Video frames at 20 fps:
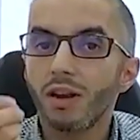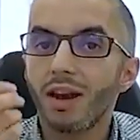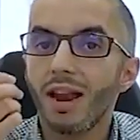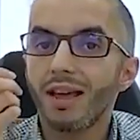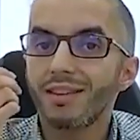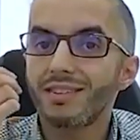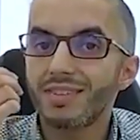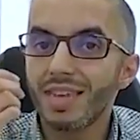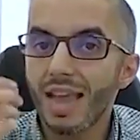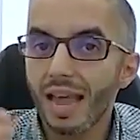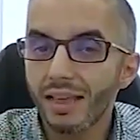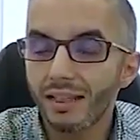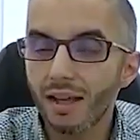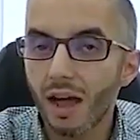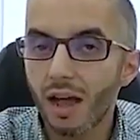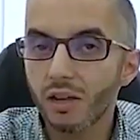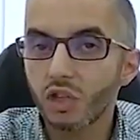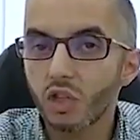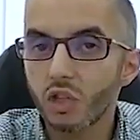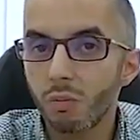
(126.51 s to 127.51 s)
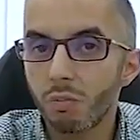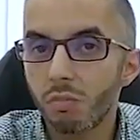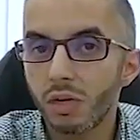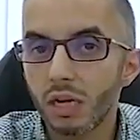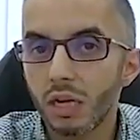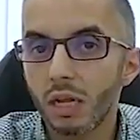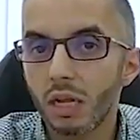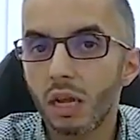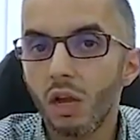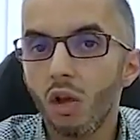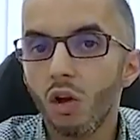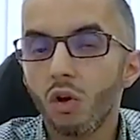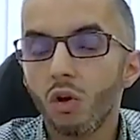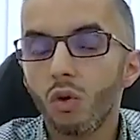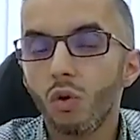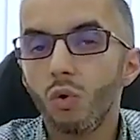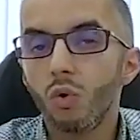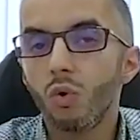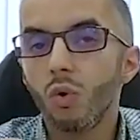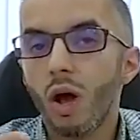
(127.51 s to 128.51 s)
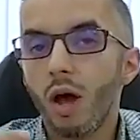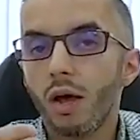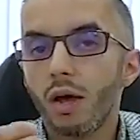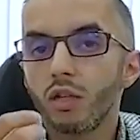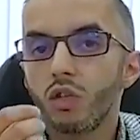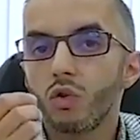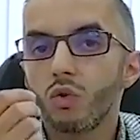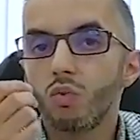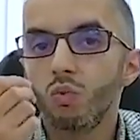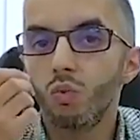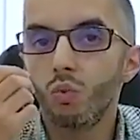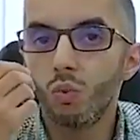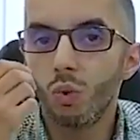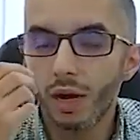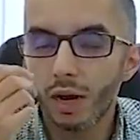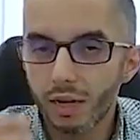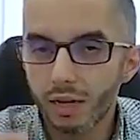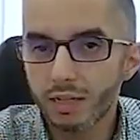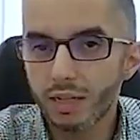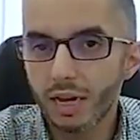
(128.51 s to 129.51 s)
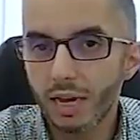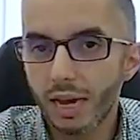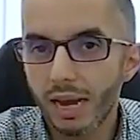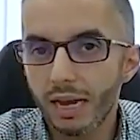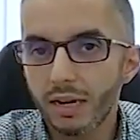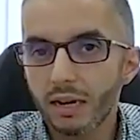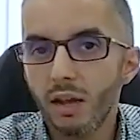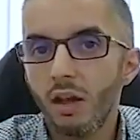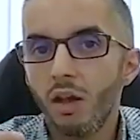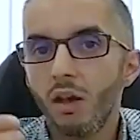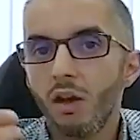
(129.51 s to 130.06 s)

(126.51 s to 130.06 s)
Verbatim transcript: And I say that as somebody who has worked in it